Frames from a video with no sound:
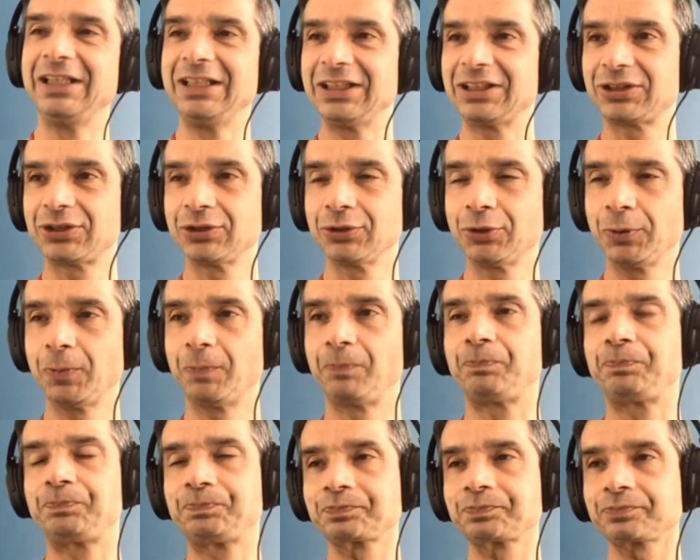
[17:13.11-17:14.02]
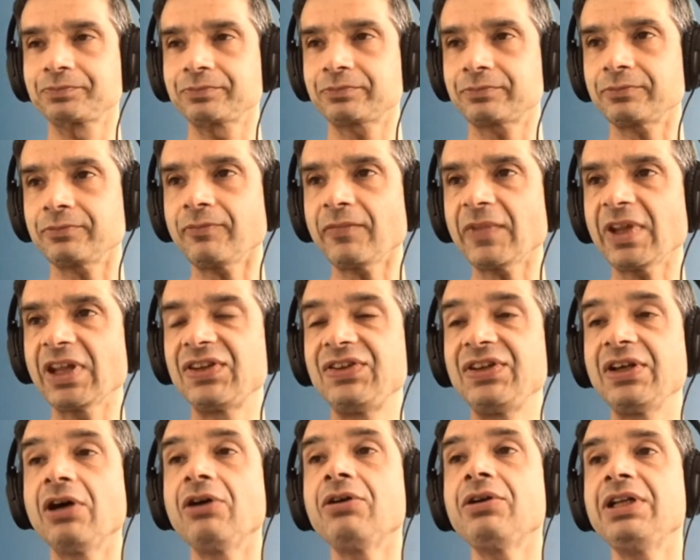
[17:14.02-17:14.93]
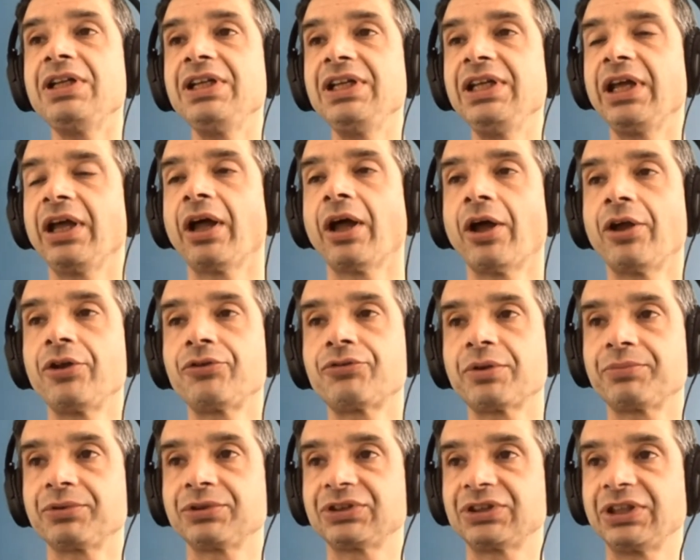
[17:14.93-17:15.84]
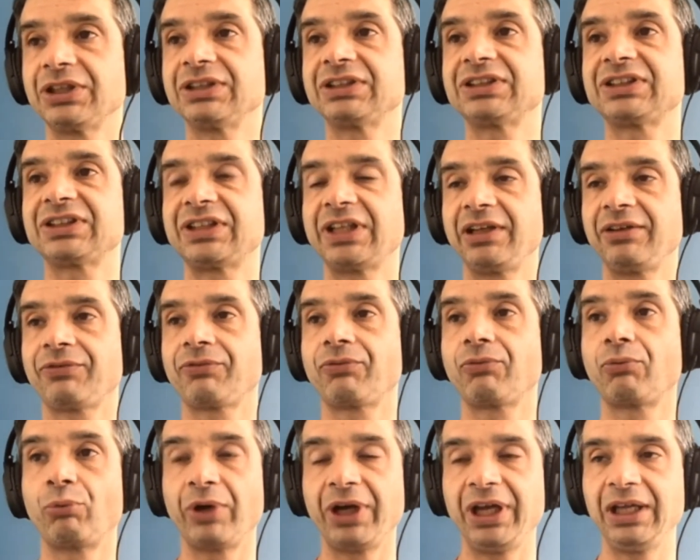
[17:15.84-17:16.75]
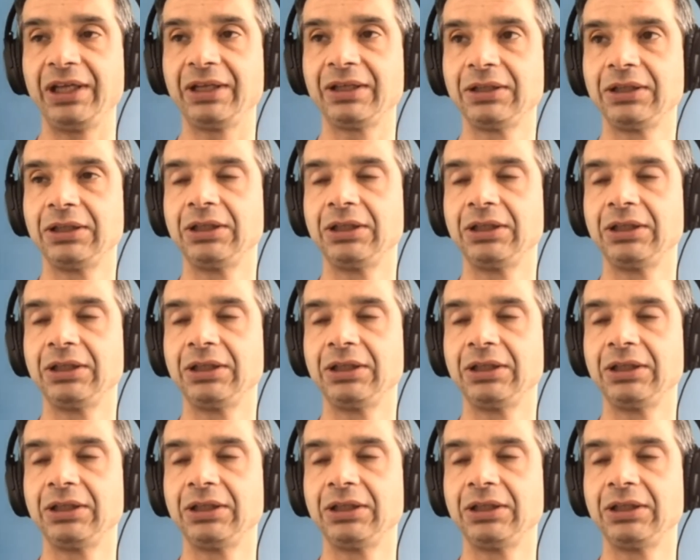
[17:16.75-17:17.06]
So the only 100% safe way